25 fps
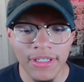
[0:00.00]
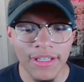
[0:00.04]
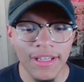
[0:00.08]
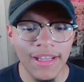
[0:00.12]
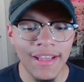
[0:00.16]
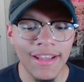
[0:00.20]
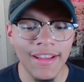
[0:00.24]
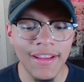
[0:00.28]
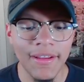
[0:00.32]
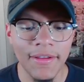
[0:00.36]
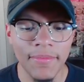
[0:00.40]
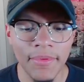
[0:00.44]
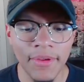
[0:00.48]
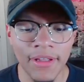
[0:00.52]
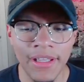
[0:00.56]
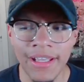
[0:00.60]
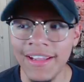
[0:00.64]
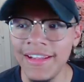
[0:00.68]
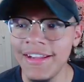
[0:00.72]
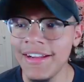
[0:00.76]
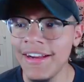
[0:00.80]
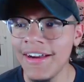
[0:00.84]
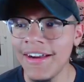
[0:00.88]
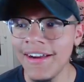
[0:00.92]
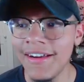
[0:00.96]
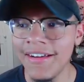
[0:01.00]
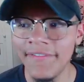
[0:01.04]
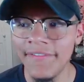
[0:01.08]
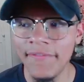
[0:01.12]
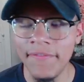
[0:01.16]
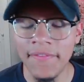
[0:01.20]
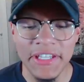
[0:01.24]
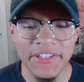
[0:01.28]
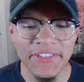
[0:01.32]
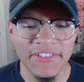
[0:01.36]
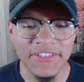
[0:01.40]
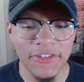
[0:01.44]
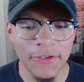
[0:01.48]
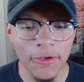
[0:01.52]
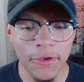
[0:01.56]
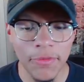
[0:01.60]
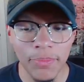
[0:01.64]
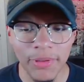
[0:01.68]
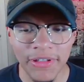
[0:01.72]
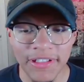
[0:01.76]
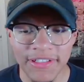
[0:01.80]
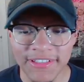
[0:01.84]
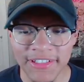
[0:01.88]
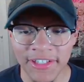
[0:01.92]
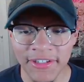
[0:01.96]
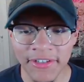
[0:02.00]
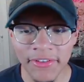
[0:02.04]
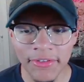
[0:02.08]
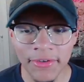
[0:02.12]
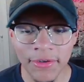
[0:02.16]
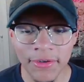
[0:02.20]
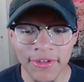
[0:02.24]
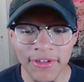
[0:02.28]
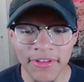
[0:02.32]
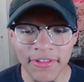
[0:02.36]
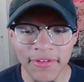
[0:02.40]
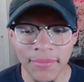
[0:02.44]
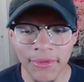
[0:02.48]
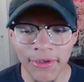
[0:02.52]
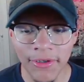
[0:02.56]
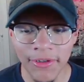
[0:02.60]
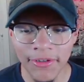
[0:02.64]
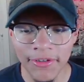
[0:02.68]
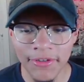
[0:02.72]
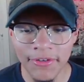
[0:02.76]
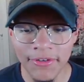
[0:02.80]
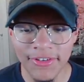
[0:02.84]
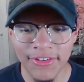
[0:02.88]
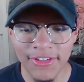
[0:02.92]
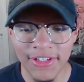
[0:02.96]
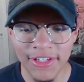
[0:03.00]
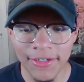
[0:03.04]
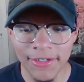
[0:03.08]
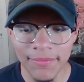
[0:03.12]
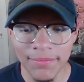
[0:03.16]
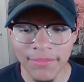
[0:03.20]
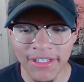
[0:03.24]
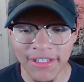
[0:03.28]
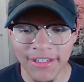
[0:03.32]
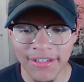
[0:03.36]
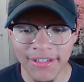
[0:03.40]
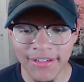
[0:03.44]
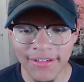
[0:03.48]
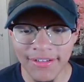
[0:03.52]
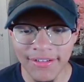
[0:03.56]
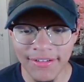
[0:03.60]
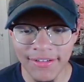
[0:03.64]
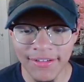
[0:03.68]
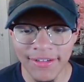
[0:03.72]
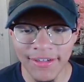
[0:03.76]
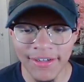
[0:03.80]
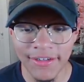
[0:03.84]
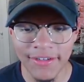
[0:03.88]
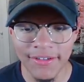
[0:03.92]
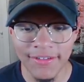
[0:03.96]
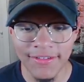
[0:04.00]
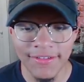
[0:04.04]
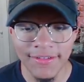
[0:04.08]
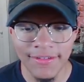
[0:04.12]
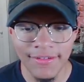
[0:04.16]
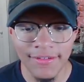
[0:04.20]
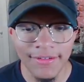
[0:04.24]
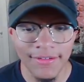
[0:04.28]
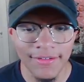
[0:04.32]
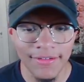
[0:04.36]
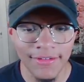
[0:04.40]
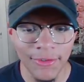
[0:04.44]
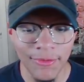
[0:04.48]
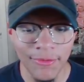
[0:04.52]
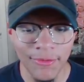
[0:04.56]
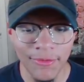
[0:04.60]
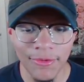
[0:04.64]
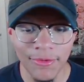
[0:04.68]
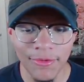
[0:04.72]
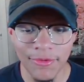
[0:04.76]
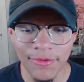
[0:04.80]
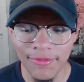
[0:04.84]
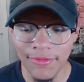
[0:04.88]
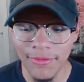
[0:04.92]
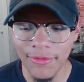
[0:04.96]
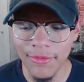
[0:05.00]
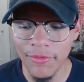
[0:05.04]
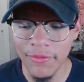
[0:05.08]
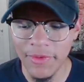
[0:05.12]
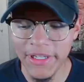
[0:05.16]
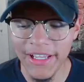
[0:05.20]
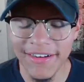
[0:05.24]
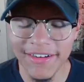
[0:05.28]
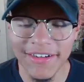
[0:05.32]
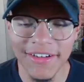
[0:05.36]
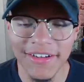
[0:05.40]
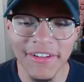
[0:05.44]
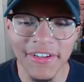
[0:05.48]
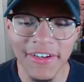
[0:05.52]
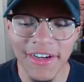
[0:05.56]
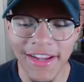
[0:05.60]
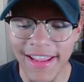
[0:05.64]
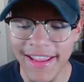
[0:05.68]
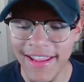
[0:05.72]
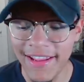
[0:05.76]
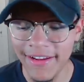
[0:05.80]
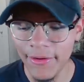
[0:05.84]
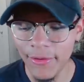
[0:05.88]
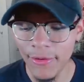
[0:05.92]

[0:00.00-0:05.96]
Hey, hey, uh, V Stu, please underthrow another ball. You suck, buddy. All right. Oh, oh, we got another hit.